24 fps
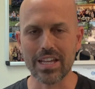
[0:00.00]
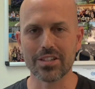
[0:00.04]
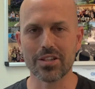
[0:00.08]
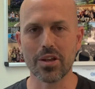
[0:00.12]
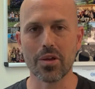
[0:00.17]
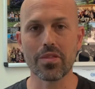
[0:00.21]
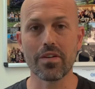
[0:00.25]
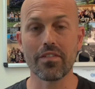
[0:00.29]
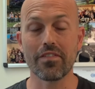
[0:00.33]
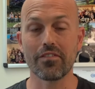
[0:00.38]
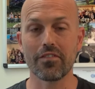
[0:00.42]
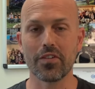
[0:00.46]

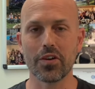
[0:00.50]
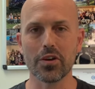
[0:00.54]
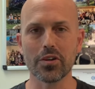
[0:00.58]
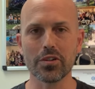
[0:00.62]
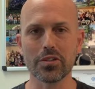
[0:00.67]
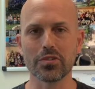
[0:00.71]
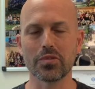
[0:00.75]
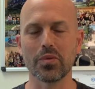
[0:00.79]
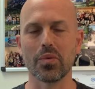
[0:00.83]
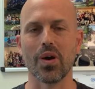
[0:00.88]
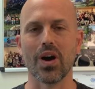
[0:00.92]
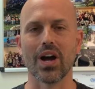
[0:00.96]
So, the
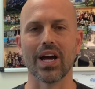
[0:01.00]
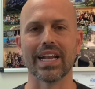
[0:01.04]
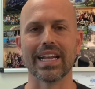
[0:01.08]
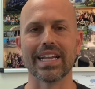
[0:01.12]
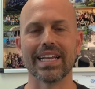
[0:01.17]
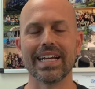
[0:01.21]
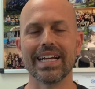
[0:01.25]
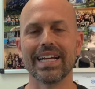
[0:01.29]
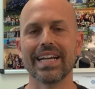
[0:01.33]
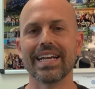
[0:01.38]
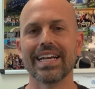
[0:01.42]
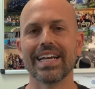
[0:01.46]
first
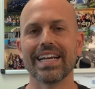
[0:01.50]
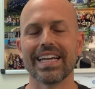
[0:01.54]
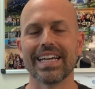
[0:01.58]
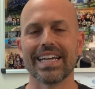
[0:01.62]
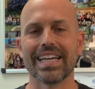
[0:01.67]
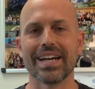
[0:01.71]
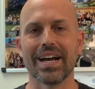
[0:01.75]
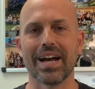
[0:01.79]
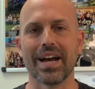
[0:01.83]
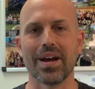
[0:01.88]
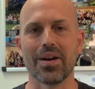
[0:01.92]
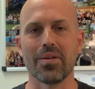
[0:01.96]
one
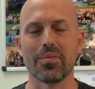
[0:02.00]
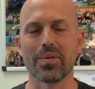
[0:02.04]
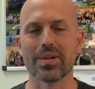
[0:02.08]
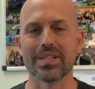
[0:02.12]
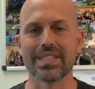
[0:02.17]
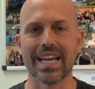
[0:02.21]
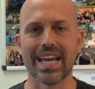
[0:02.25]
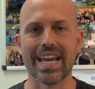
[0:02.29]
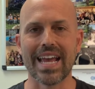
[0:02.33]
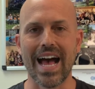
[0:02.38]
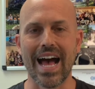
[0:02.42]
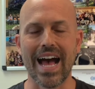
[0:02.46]
uh,
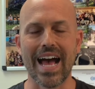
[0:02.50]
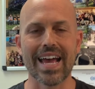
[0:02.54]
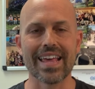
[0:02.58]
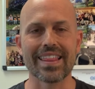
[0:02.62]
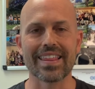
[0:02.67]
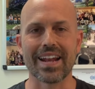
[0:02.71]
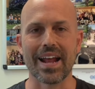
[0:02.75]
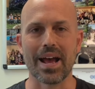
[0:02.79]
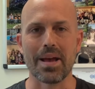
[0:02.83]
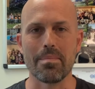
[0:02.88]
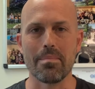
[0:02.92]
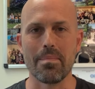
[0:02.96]
was a guy
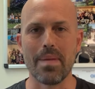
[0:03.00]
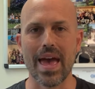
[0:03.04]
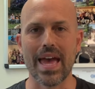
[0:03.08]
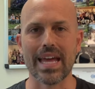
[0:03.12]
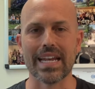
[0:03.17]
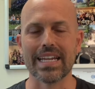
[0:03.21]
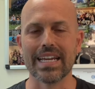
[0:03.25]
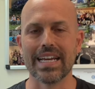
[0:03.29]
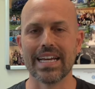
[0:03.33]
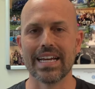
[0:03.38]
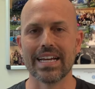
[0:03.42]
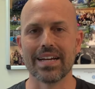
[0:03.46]
that I
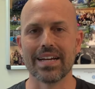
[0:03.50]
met